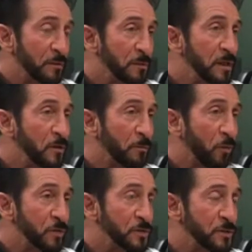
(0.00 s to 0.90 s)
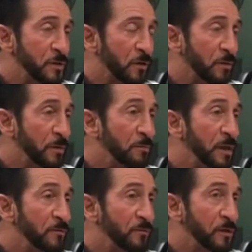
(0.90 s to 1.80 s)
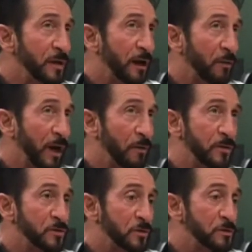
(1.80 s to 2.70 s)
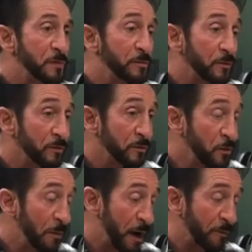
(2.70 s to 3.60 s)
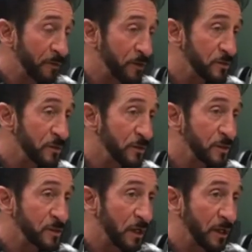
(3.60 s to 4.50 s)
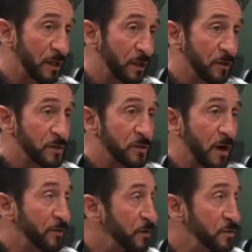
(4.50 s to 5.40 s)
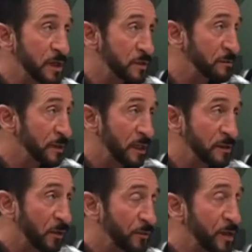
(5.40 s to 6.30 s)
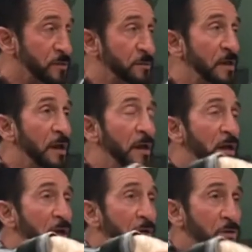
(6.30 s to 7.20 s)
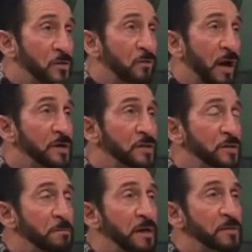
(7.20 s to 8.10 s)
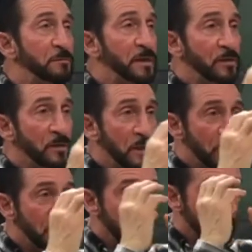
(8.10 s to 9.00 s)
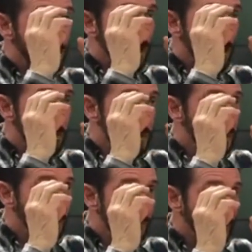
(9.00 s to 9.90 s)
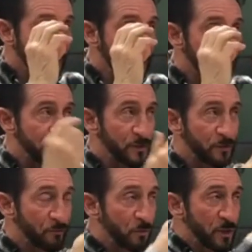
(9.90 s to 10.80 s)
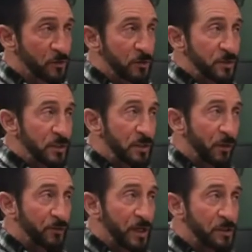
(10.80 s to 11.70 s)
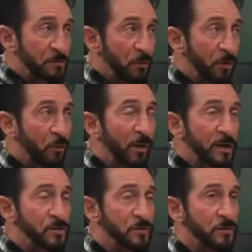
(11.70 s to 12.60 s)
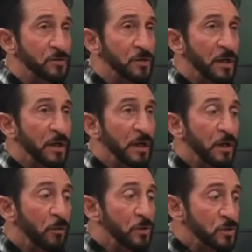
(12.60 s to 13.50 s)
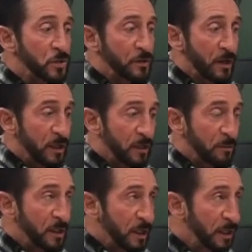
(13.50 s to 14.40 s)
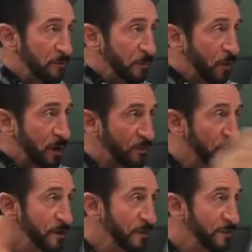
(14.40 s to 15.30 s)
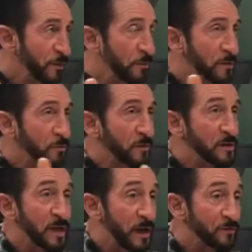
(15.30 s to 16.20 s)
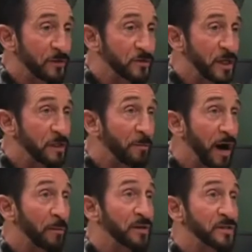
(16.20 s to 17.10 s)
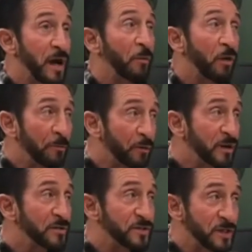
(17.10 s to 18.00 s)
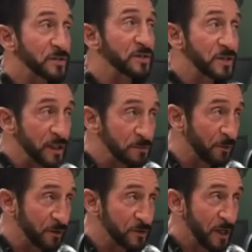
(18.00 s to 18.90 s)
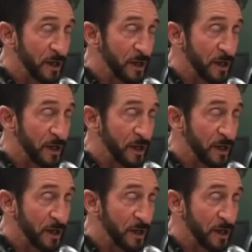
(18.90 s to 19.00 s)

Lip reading: meatier portions that are going to be meaningful to you now. What I always urge people, new Bible readers, do is literally start in the New Testament, not the Old Testament, because Christ is meant to be the interpretive lens through which we see the Old Testament. We're Westerners. We're used to starting in the beginning of a book and reading right through, but what you have to understand, the Bible is not one book, it's 66 books.